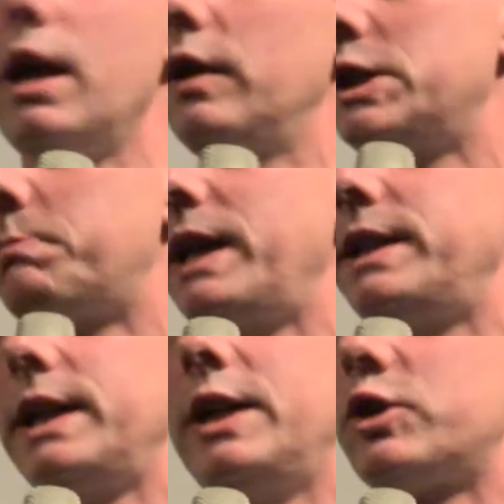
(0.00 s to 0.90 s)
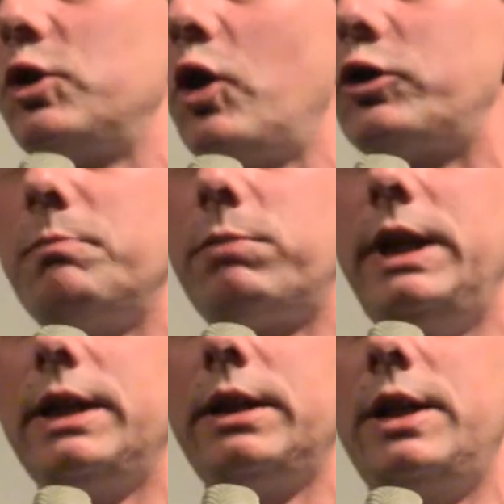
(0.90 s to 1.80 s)
This painting is not
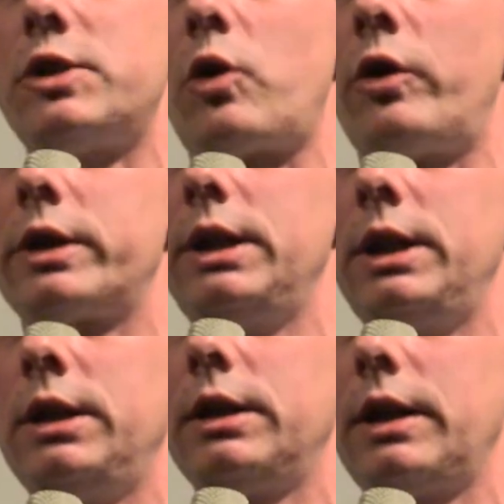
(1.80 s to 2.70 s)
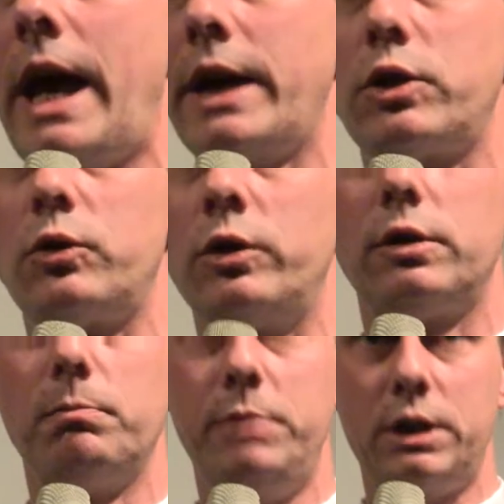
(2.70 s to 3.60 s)
completely historically
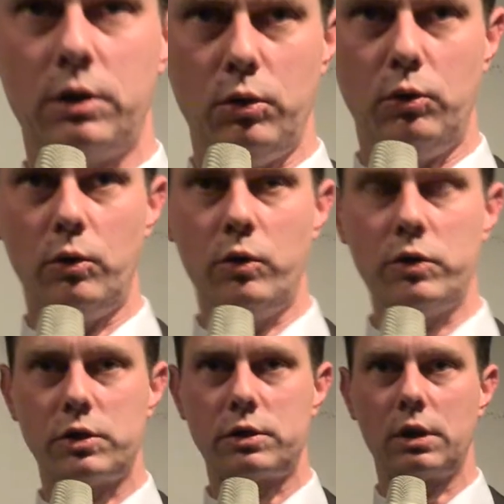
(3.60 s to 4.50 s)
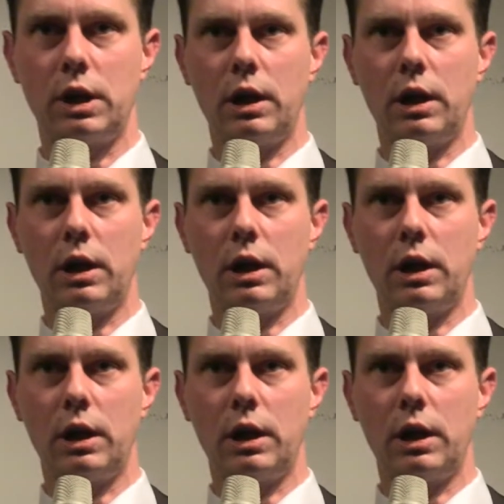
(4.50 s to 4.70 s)
accurate, because